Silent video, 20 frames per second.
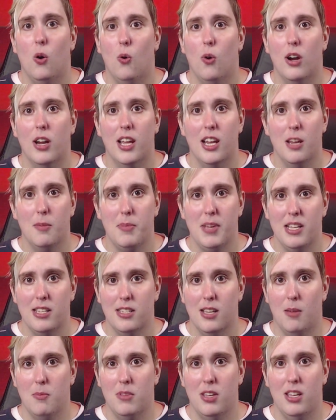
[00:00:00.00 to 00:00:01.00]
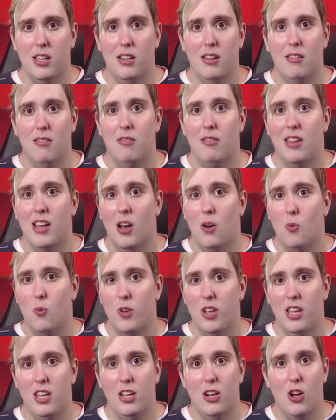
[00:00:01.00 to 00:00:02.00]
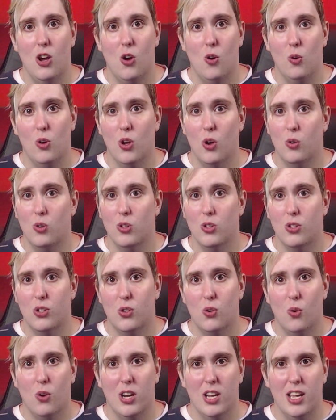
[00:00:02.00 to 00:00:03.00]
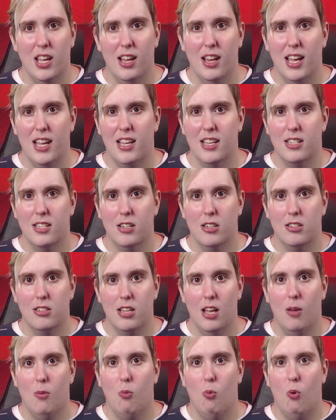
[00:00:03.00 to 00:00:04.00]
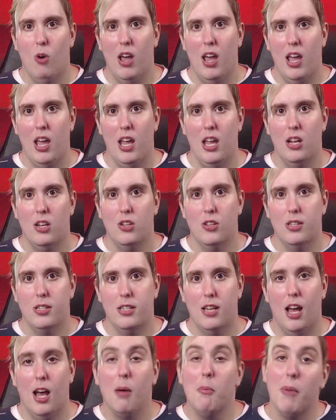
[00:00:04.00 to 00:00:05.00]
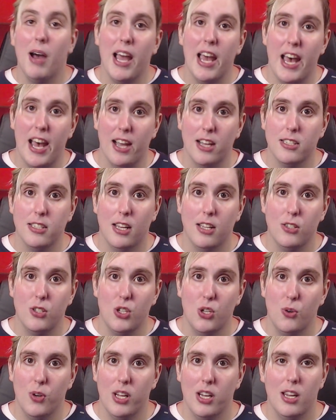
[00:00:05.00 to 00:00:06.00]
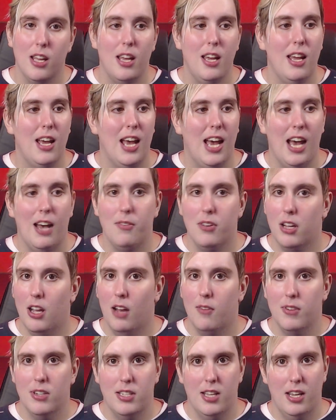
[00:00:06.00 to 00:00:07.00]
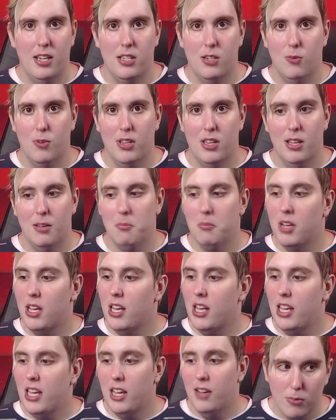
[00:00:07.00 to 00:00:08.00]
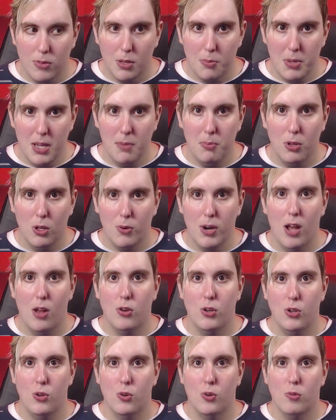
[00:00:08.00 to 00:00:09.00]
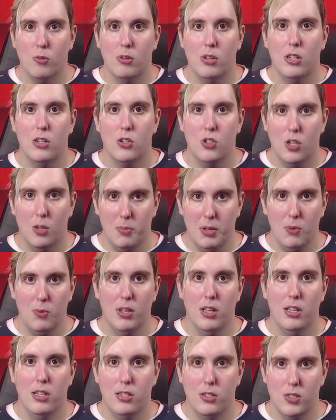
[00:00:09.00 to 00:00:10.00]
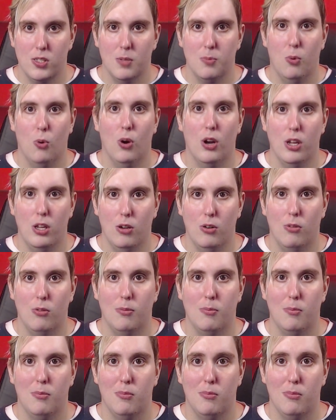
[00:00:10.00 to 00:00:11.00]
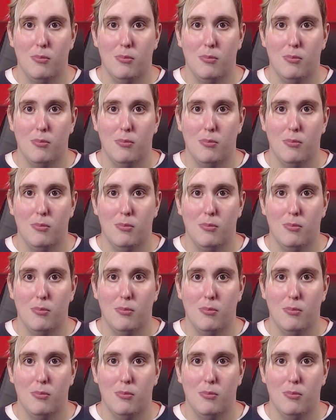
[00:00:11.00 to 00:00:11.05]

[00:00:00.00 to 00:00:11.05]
Or can it be something that we, go to the store and get? Like, is there some way to stop my access to it? Have a conversation with them. The people around you should be willing to support you.